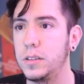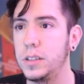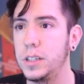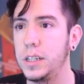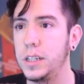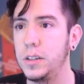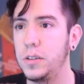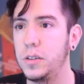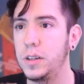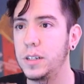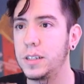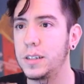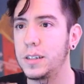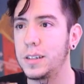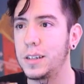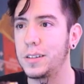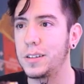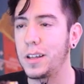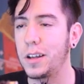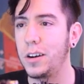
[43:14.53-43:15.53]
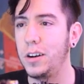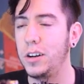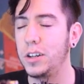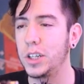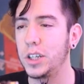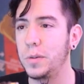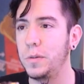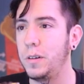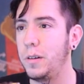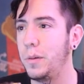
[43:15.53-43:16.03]
Does the new SSS
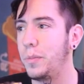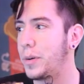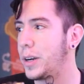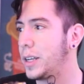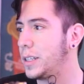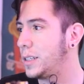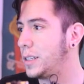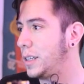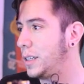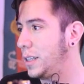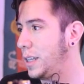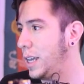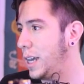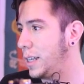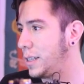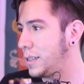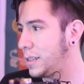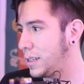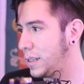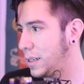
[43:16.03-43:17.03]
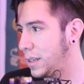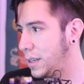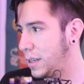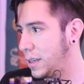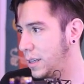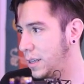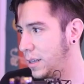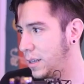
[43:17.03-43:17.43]
technology will be present? Yes.